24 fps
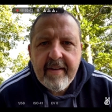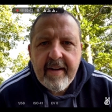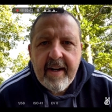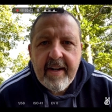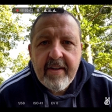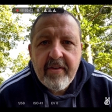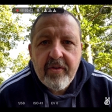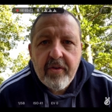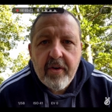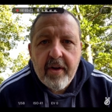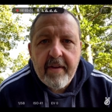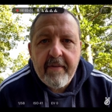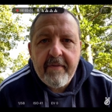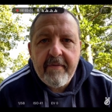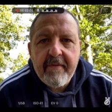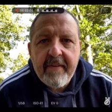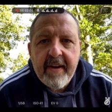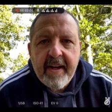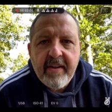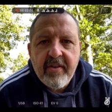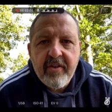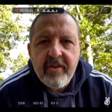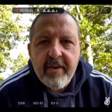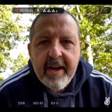so let's try the
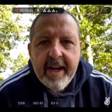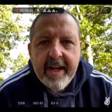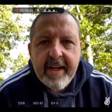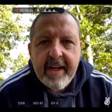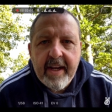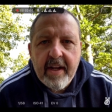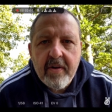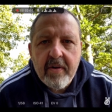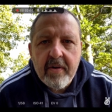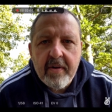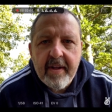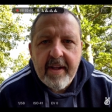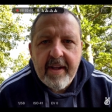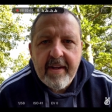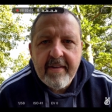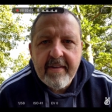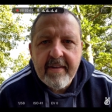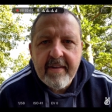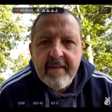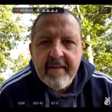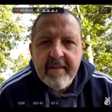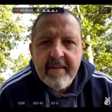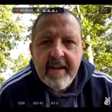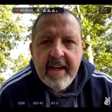face tracking on
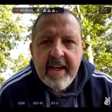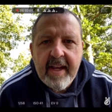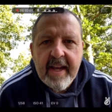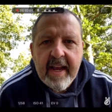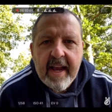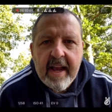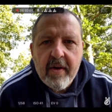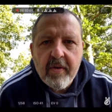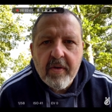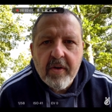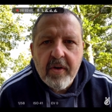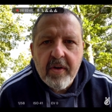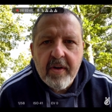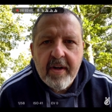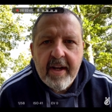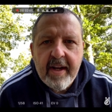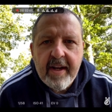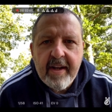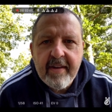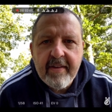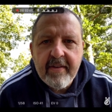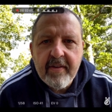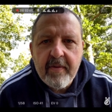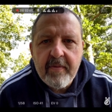this and see how good it
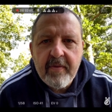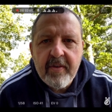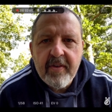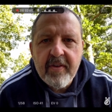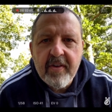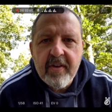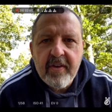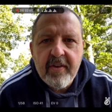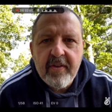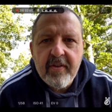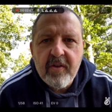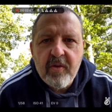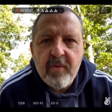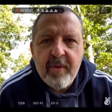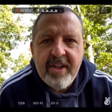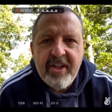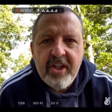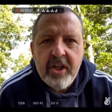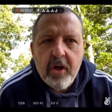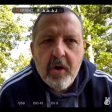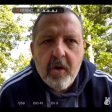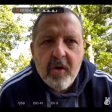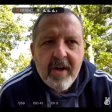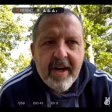is. I'm just going to
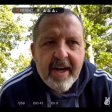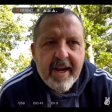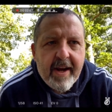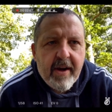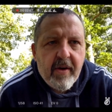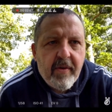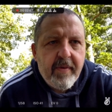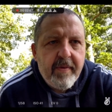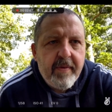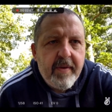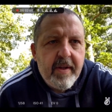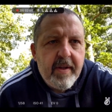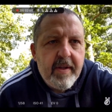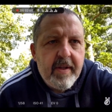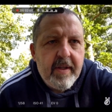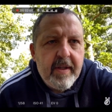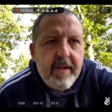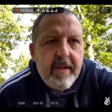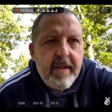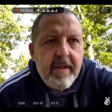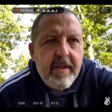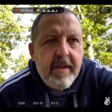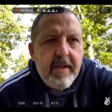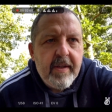switch it on now.
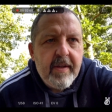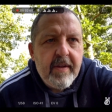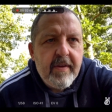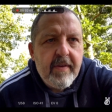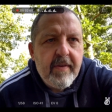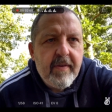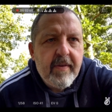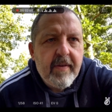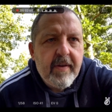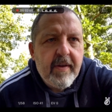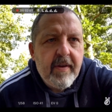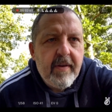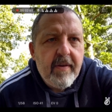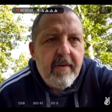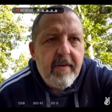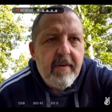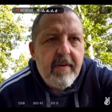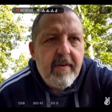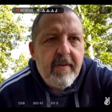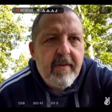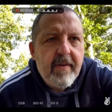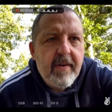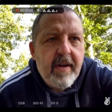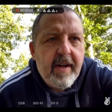So
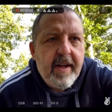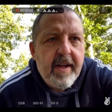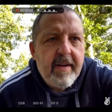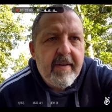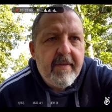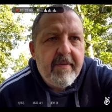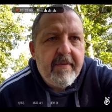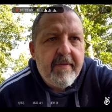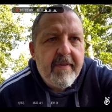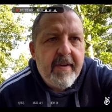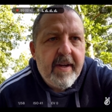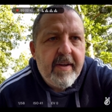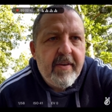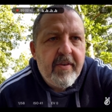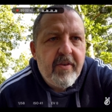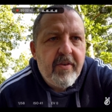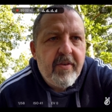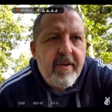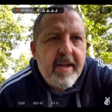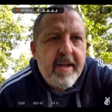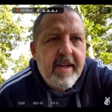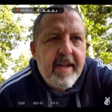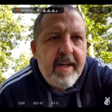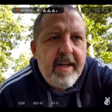select face
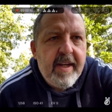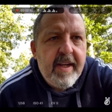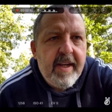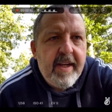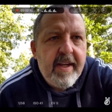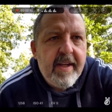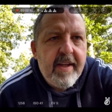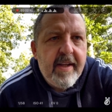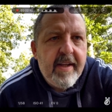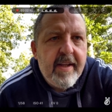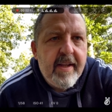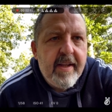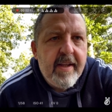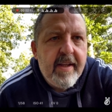tracking here.